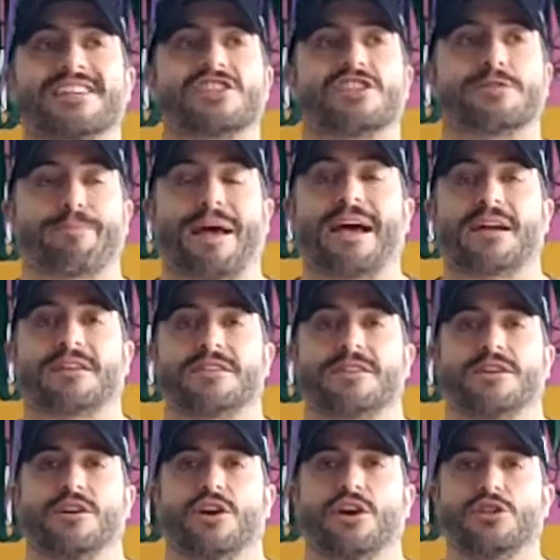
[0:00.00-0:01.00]

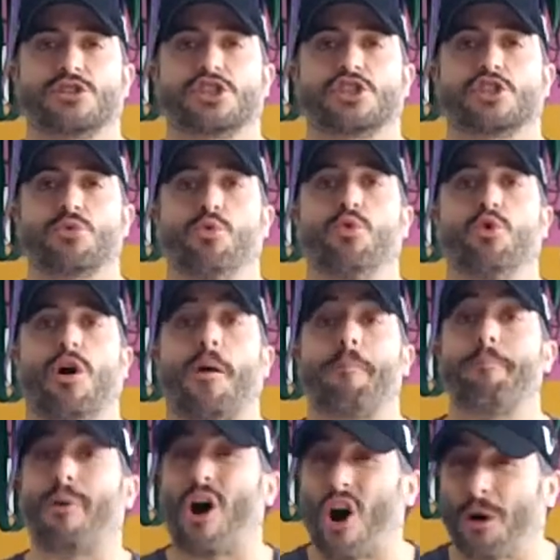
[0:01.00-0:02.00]
expect a school,
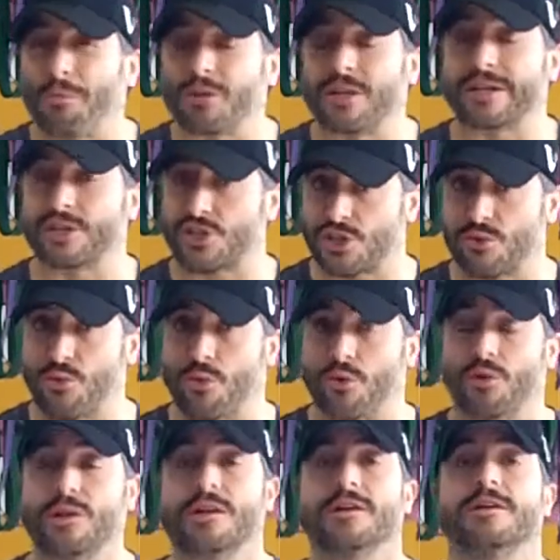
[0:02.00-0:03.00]
a public
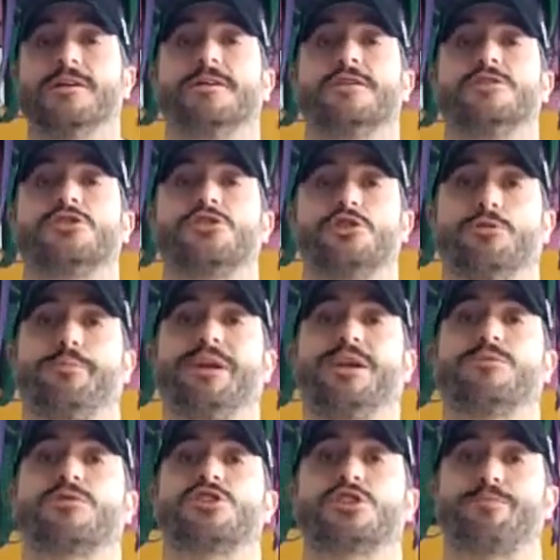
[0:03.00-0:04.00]
school, to
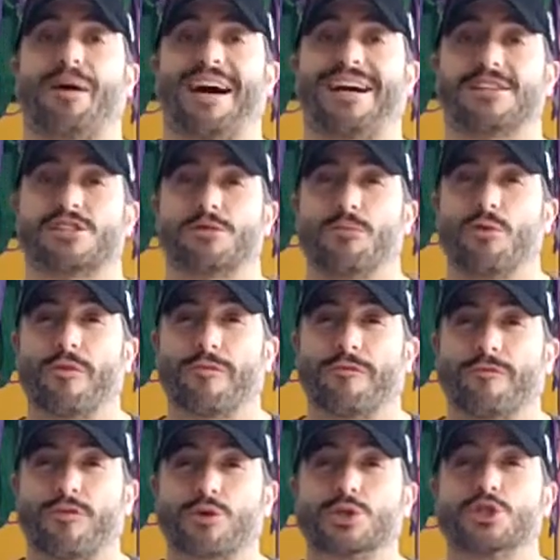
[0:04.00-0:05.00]
be responsible
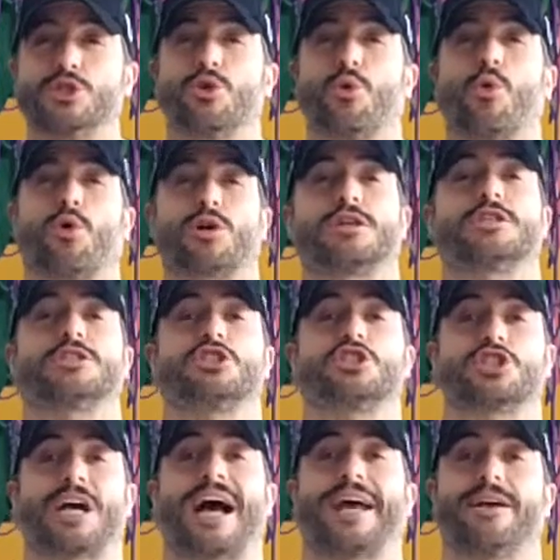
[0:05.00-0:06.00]
for your
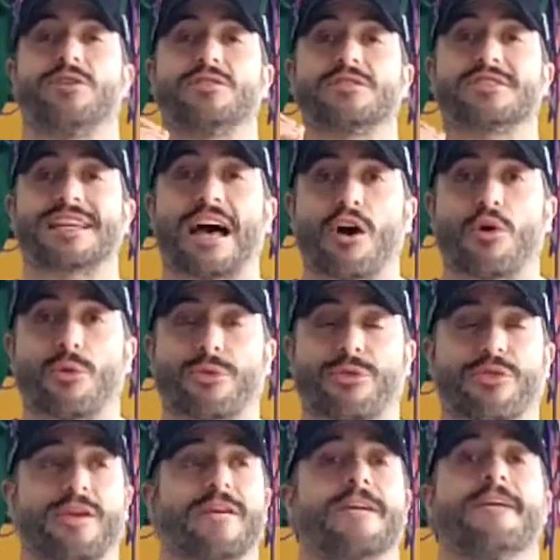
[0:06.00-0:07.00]
child's
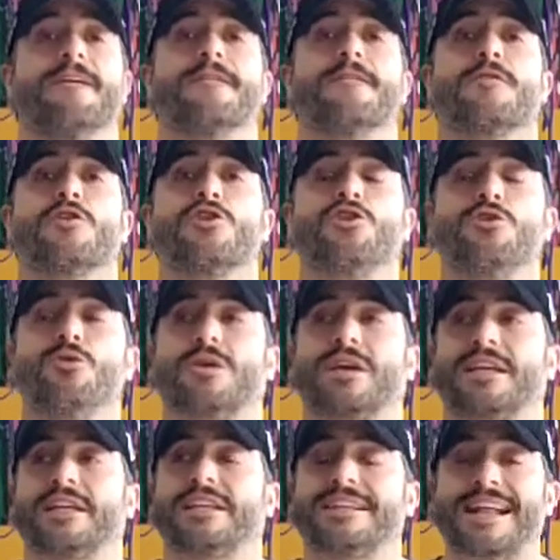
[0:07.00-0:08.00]
health. You
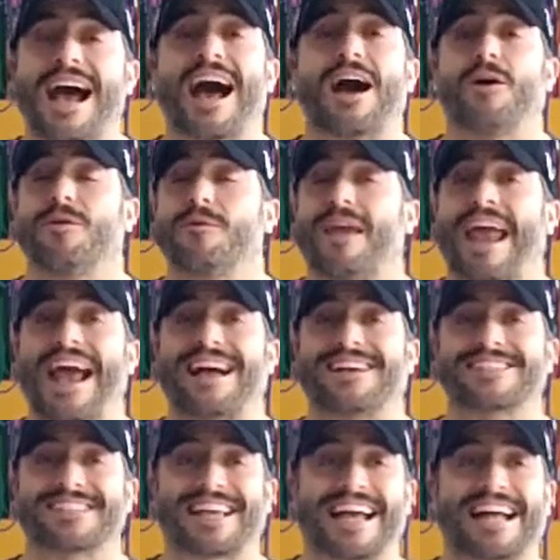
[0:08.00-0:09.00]
cannot
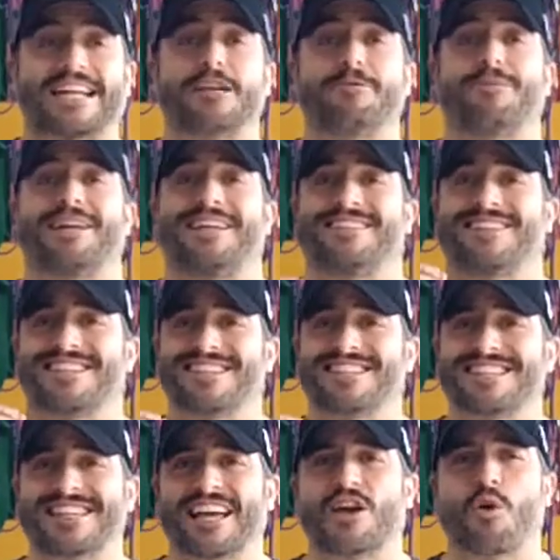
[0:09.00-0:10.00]
ask anybody to
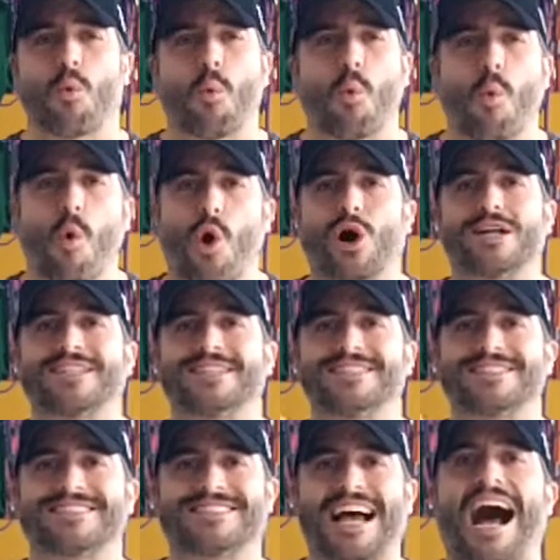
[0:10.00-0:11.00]
sink
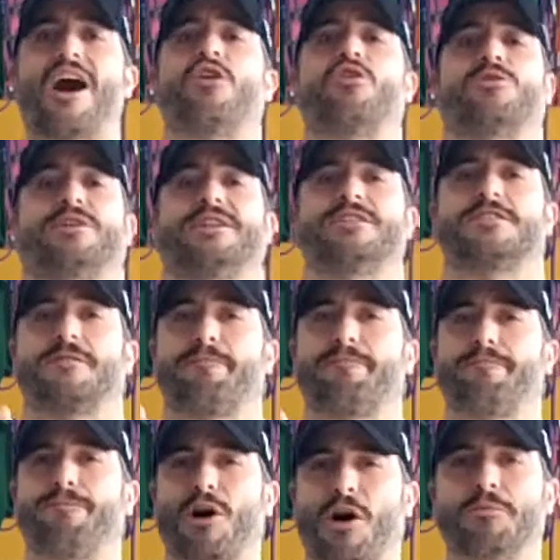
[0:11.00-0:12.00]
$1 into
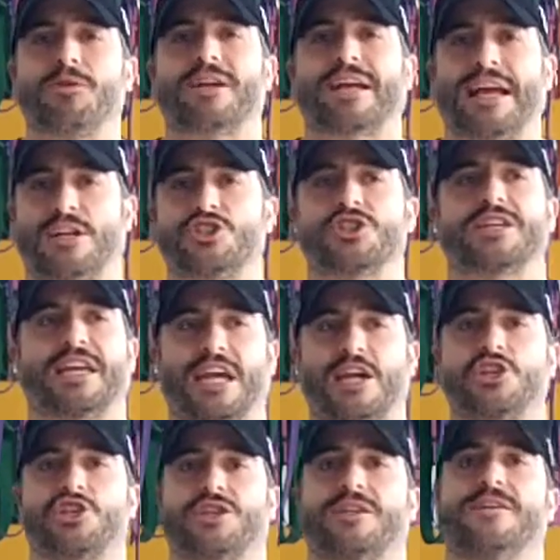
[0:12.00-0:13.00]
public
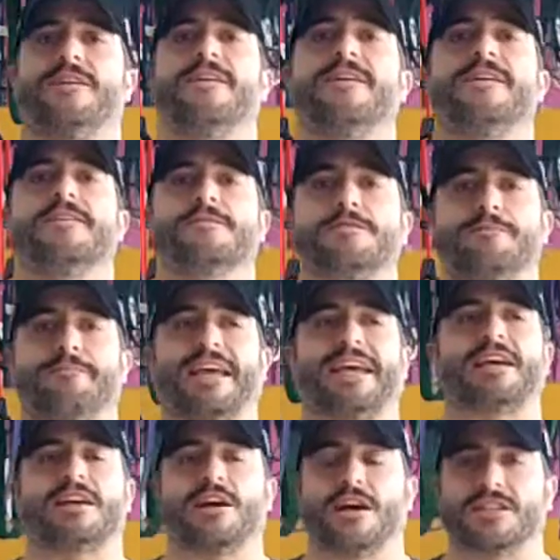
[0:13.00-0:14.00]
education to
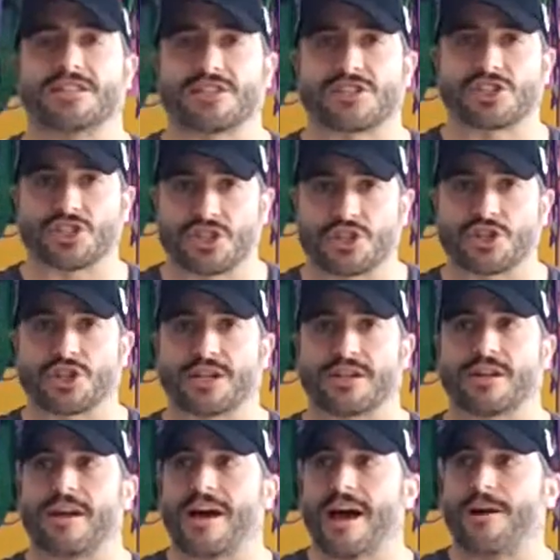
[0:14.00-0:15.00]
make a
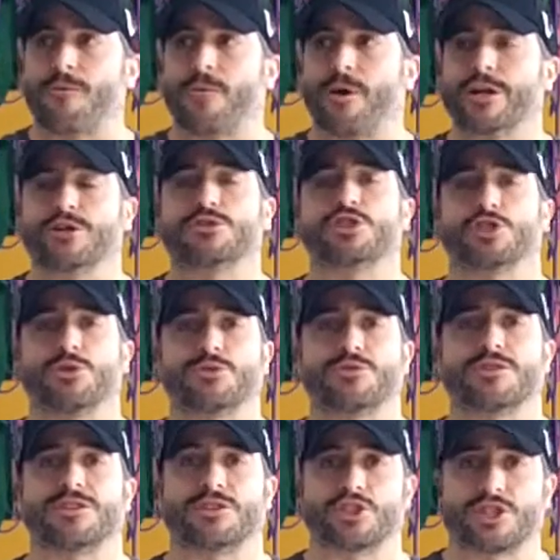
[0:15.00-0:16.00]
decision on what your
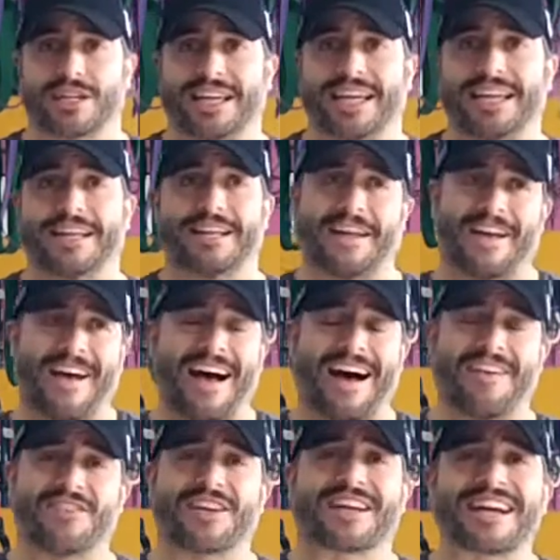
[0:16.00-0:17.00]
children should eat.
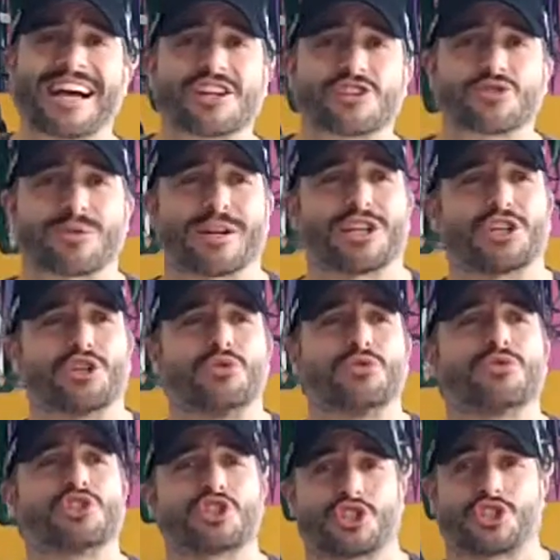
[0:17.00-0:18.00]
On the contrary,
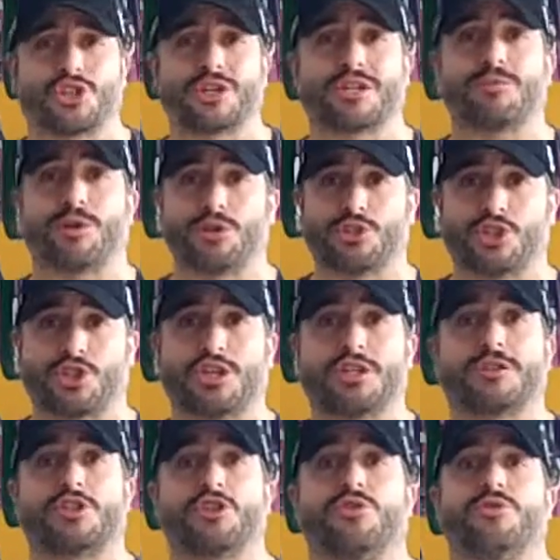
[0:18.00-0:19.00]
what you
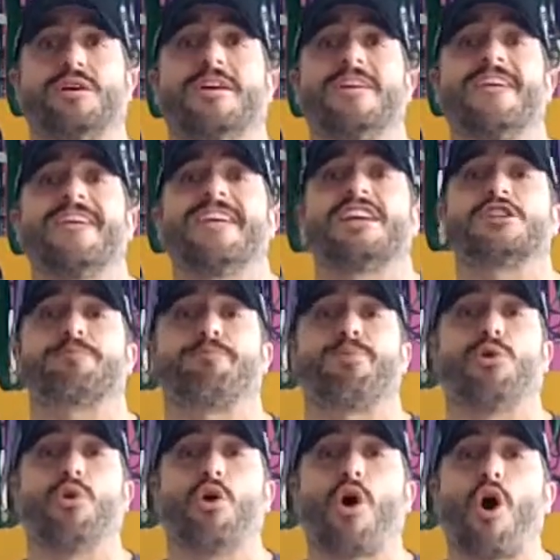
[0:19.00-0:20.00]
should do is
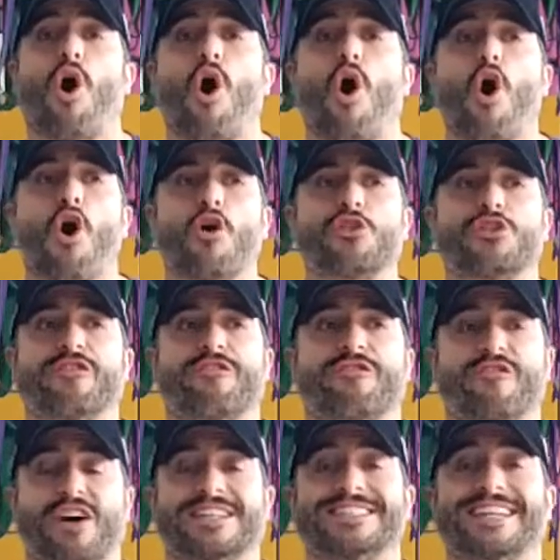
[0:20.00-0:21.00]
pull all the
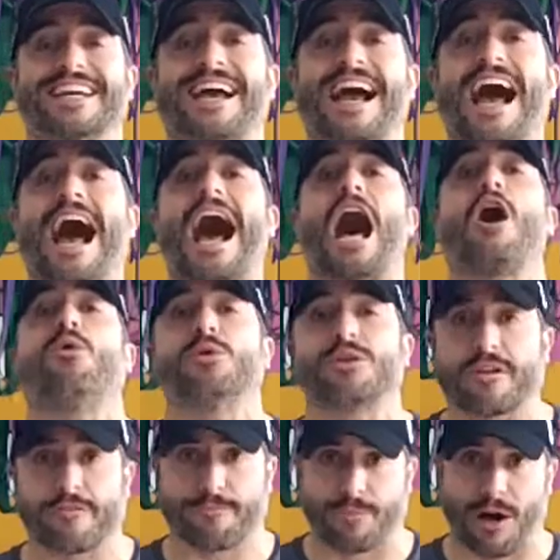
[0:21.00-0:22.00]
funding
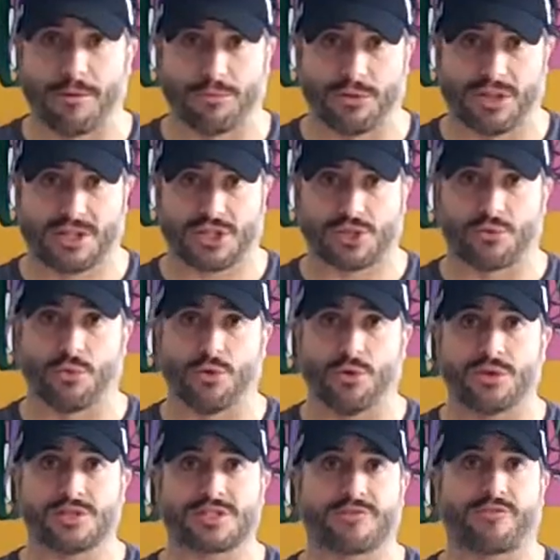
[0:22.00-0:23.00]
out of public
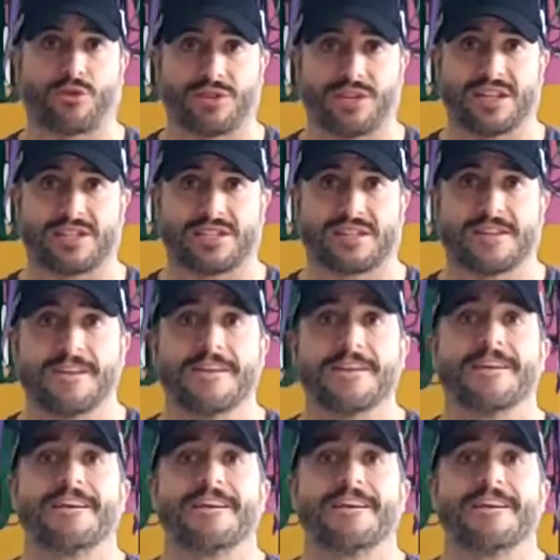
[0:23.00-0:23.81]
schools for this.